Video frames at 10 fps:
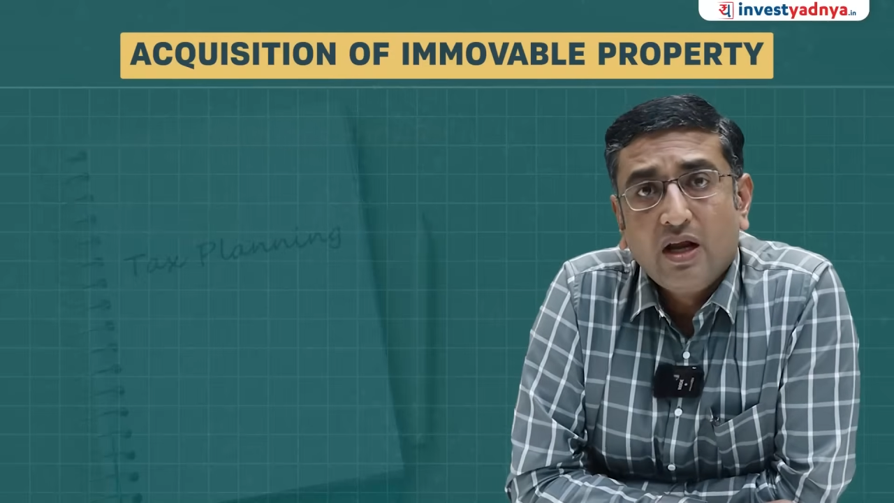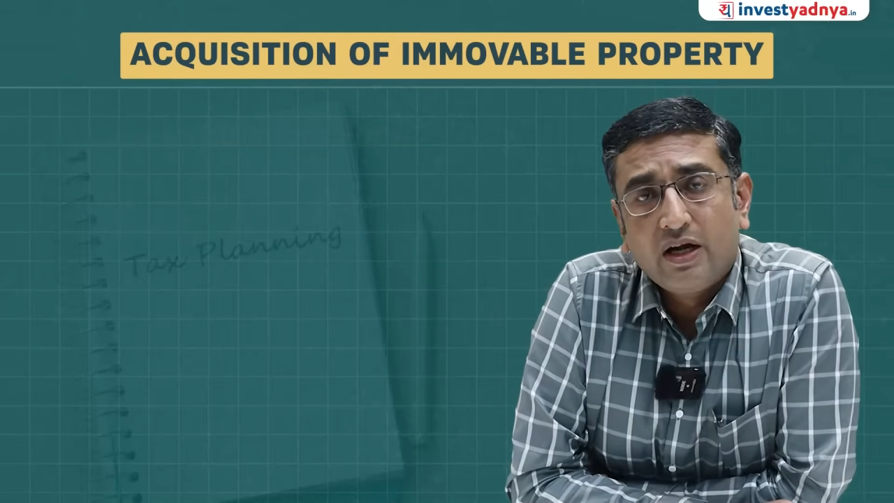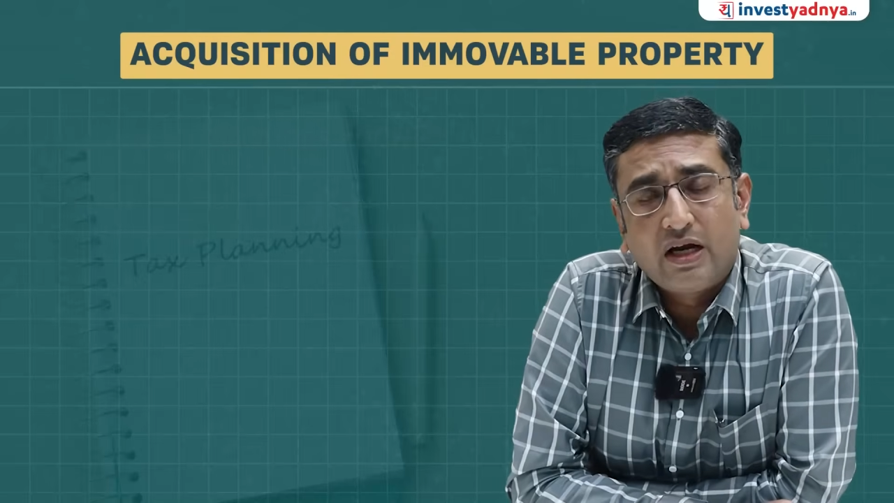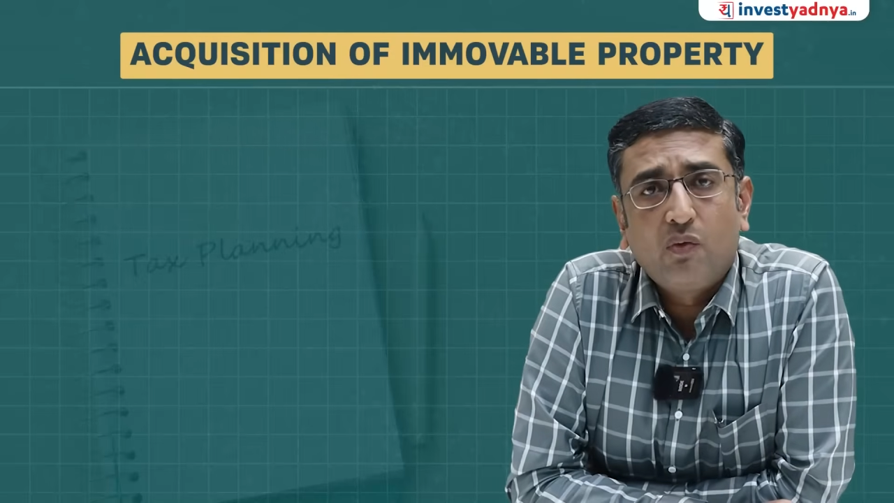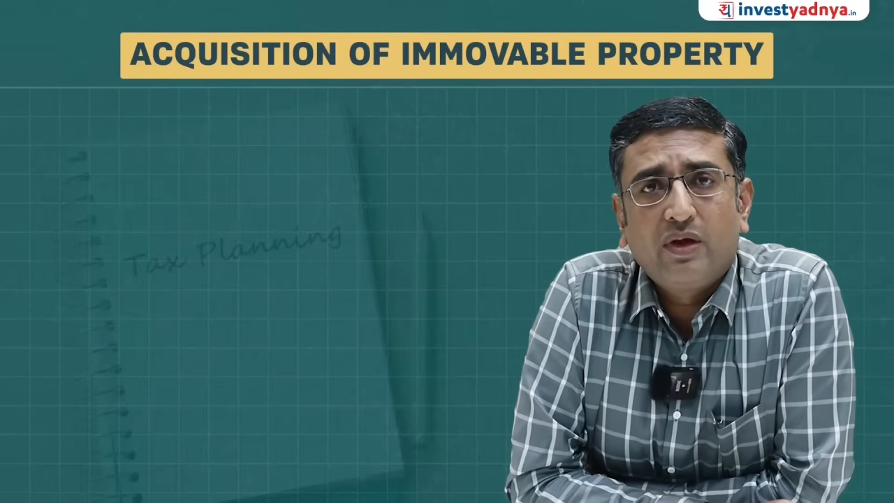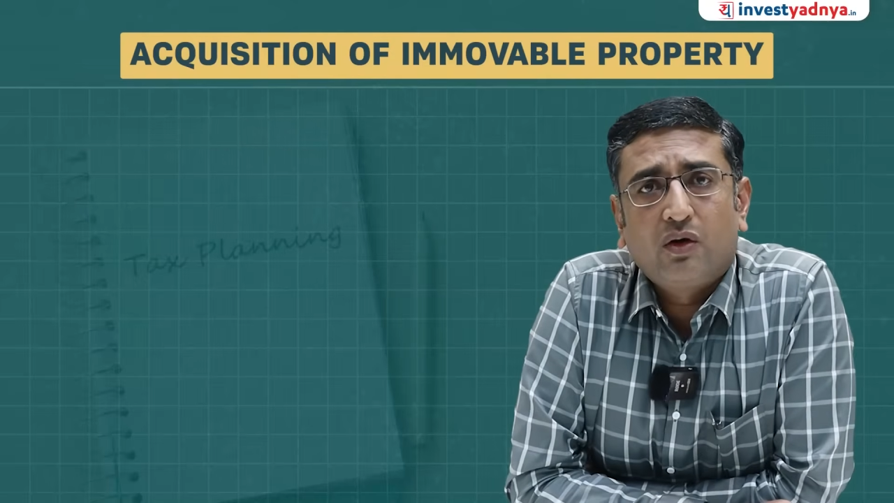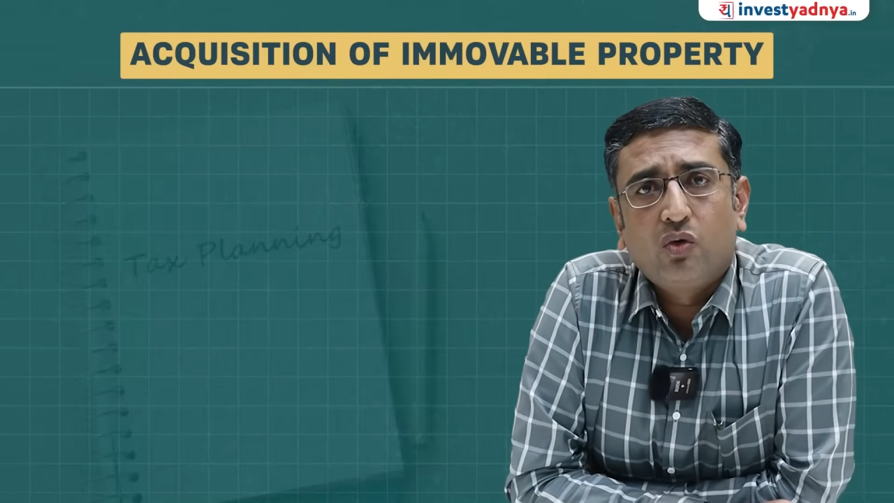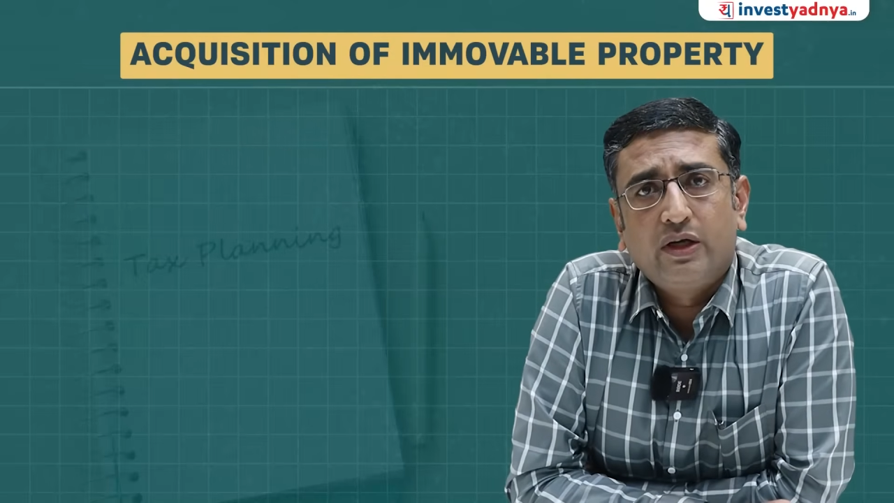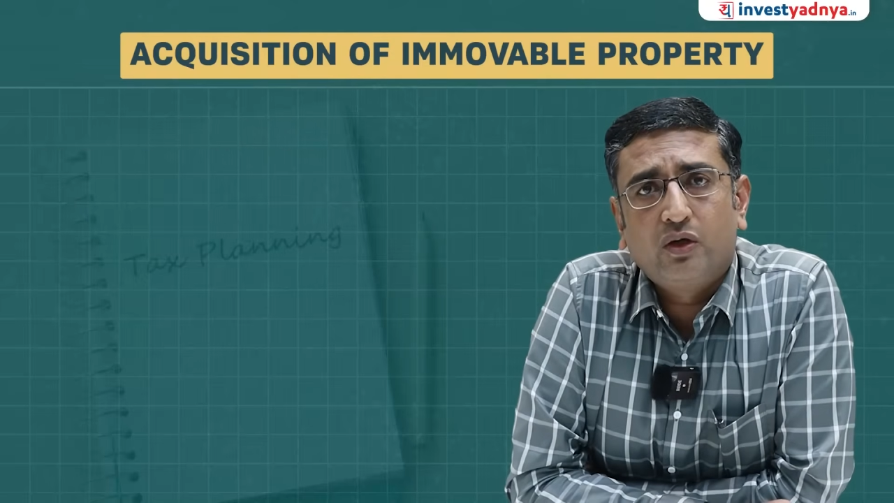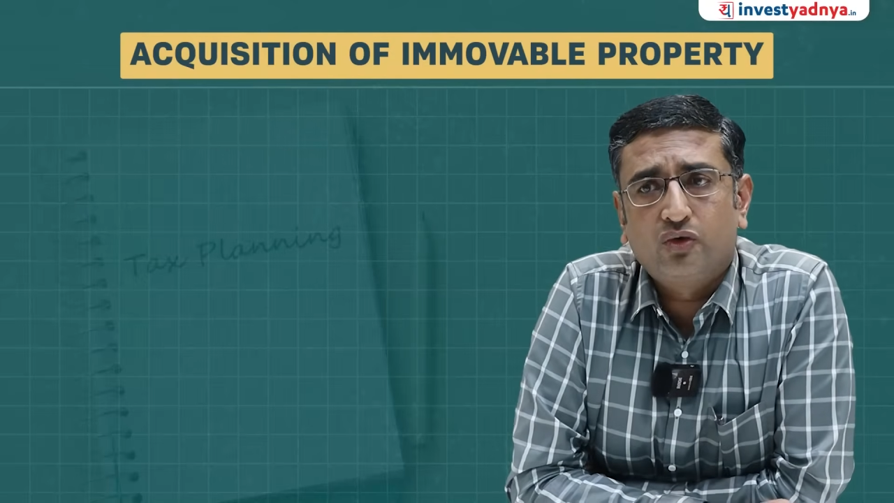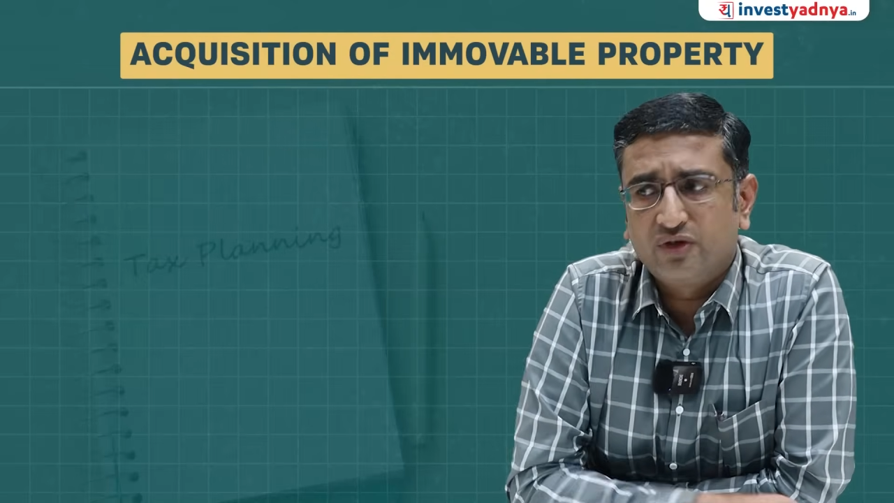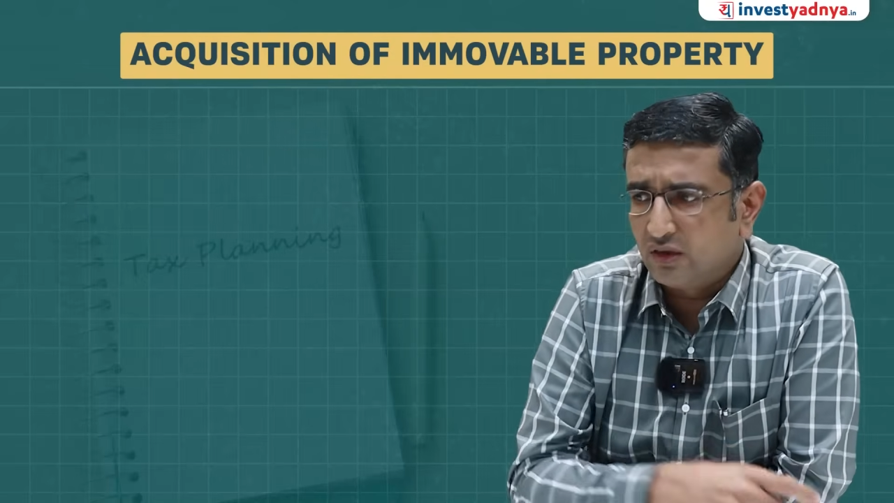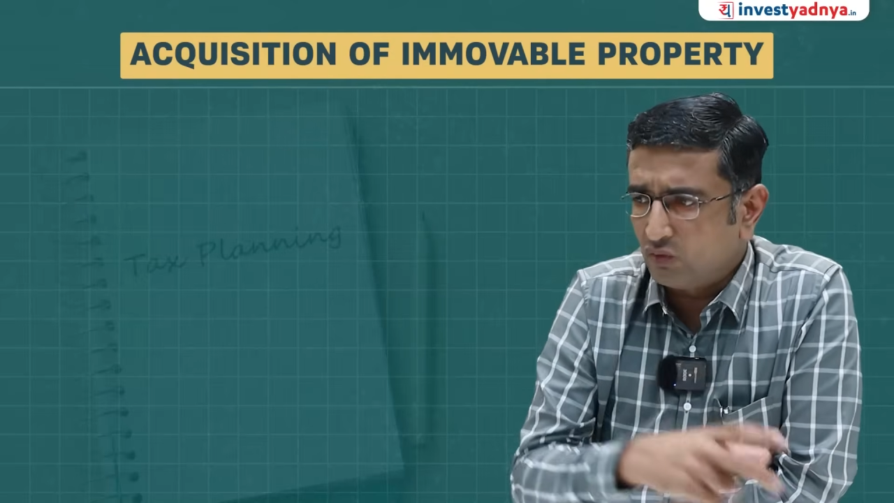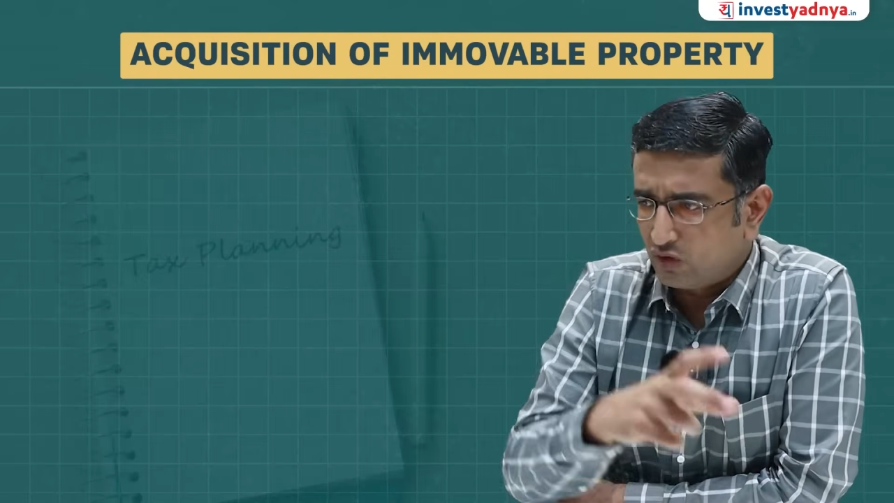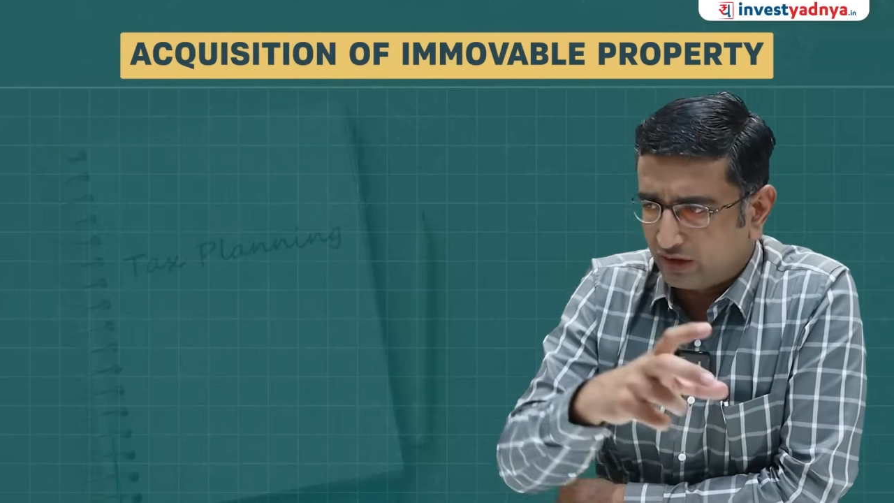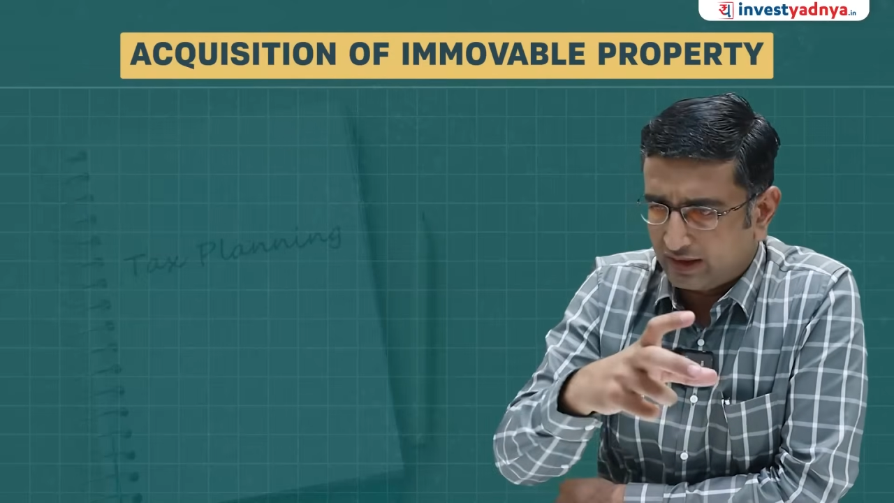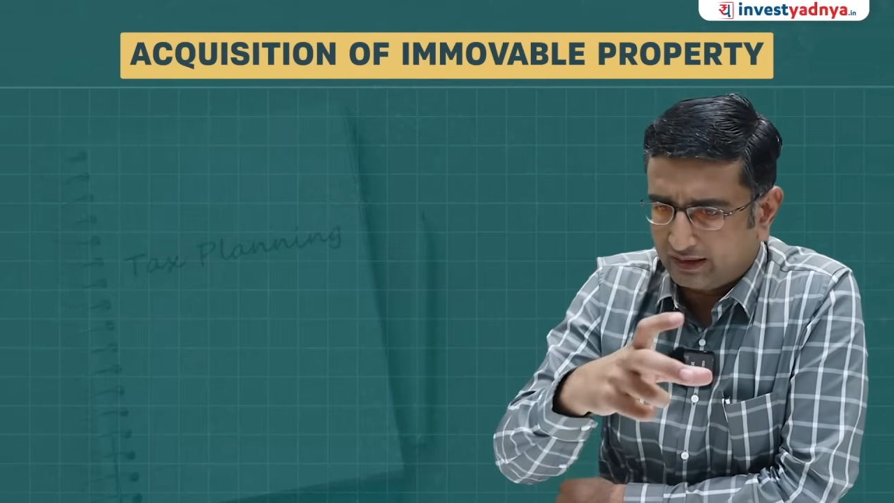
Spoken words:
Now we are going to see what are